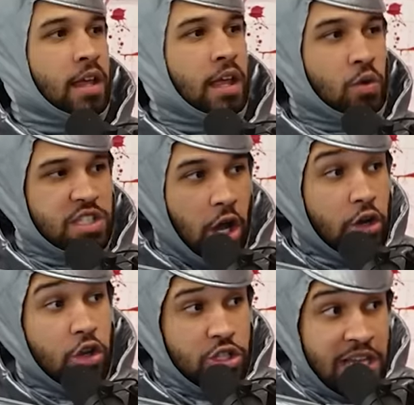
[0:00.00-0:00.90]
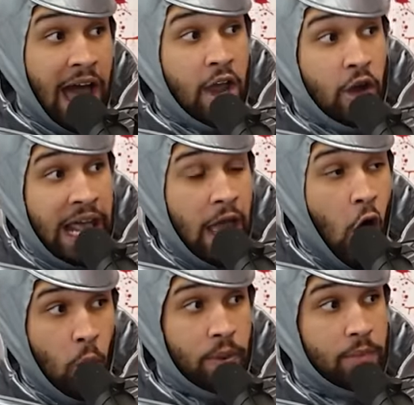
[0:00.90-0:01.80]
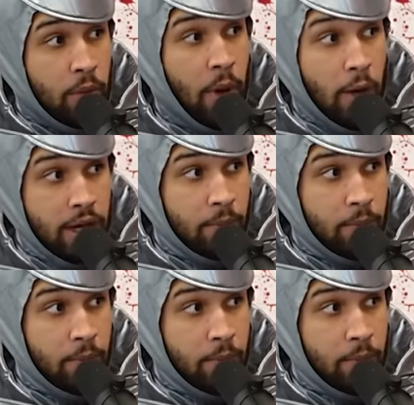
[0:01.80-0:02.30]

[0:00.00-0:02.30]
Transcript: it was under your tire in an open parking